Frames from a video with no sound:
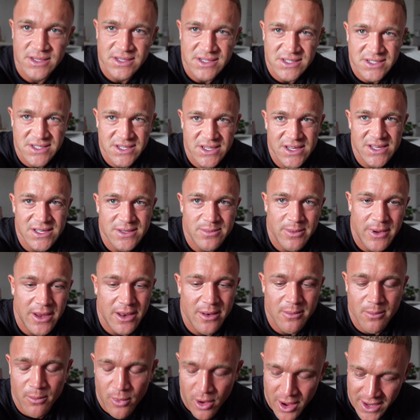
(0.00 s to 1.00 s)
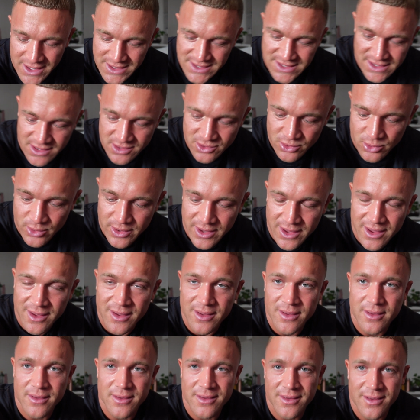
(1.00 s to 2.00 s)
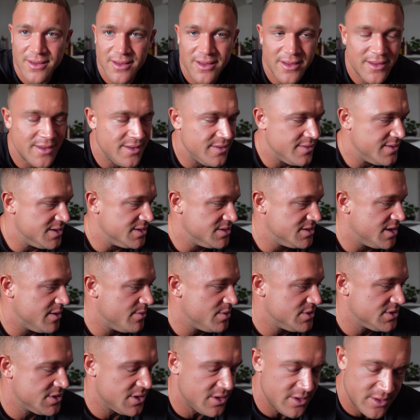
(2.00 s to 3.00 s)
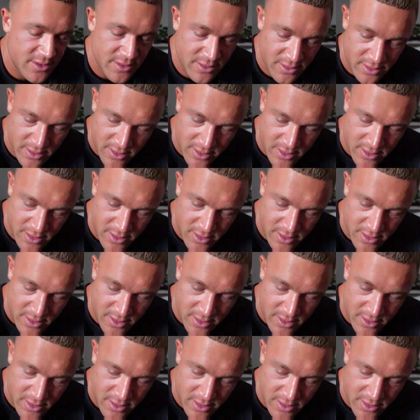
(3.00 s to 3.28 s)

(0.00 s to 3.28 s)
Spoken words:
She's been mighty annoying in this episode.